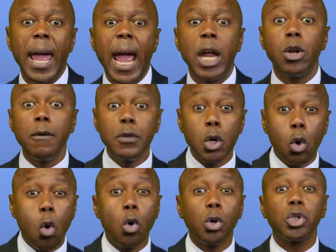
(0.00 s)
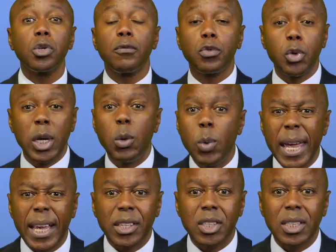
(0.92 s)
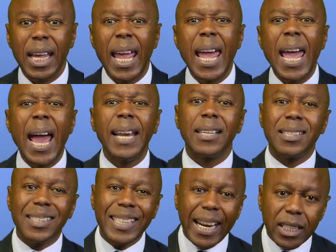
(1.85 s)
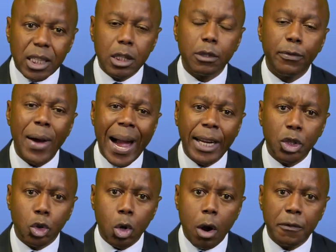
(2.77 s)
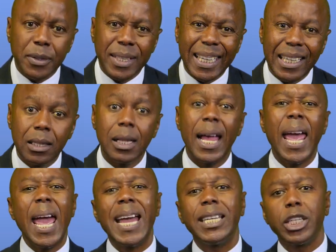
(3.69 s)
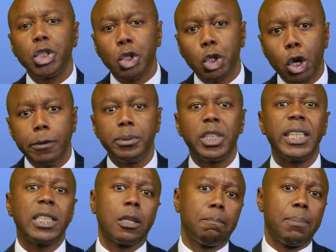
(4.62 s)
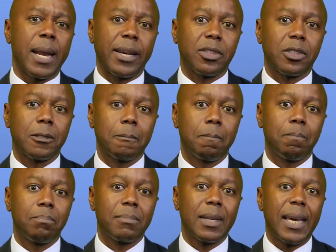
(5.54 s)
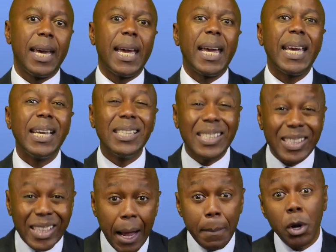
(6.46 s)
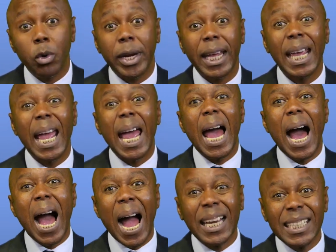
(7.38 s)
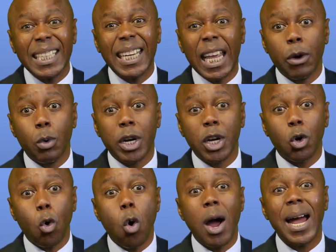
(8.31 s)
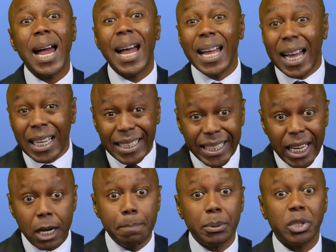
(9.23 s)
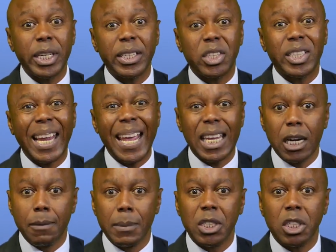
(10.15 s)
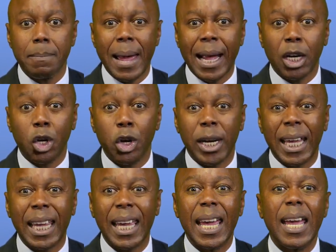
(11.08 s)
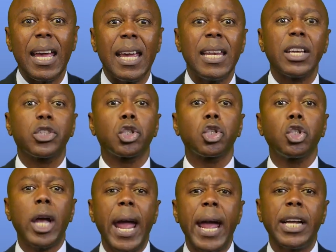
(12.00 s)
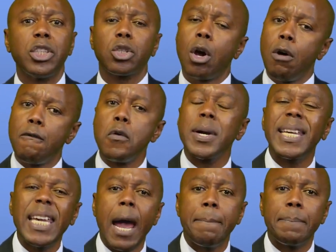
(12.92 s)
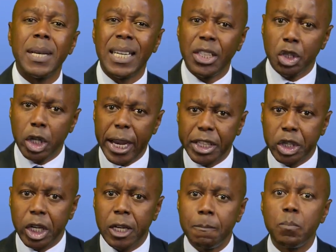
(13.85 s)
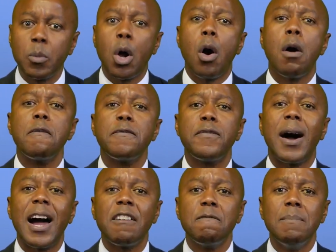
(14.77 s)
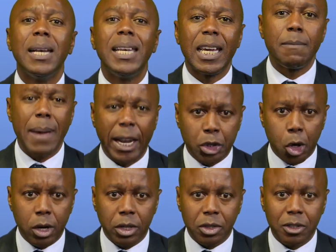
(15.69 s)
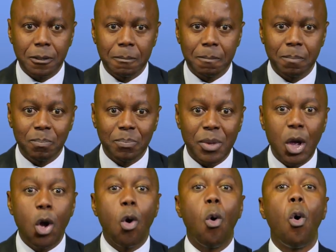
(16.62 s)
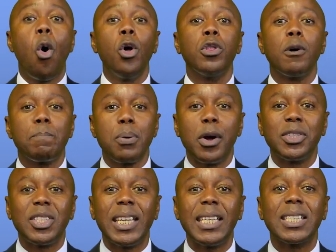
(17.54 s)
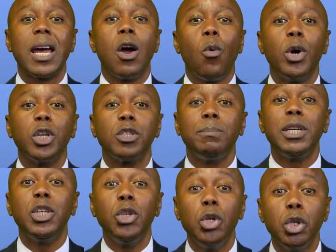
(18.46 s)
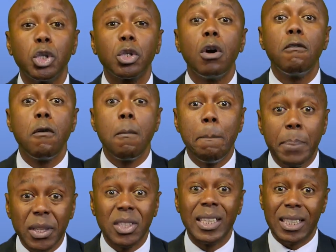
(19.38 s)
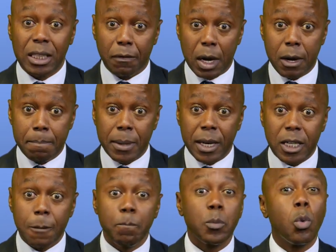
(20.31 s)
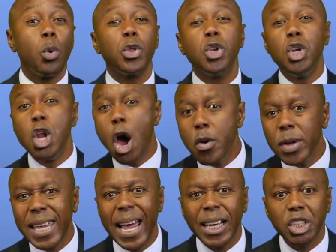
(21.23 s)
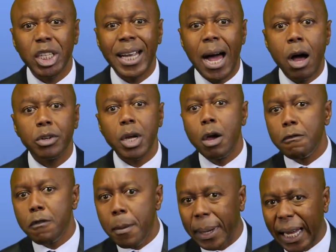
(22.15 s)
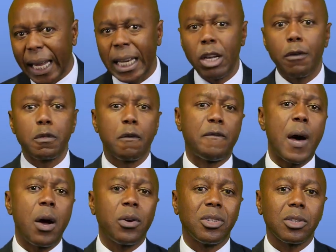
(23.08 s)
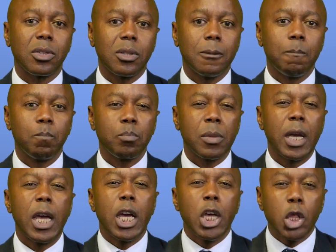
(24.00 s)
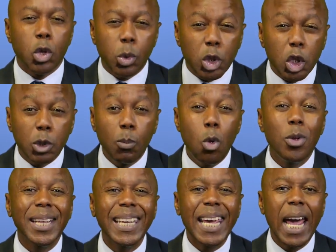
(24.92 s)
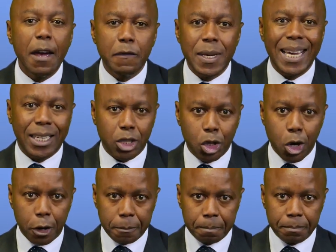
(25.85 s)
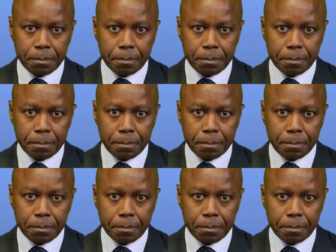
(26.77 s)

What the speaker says: And over the course of 3 weeks, had a satisfying draft deal and a term sheet in place. In summary, Andile would acquire a 10% stake in Mr. Mac Learning in exchange for capital injection of $5 million. All the proceeds were to be used for business development, with no cashing out from any of the founders. There was a small caveat though.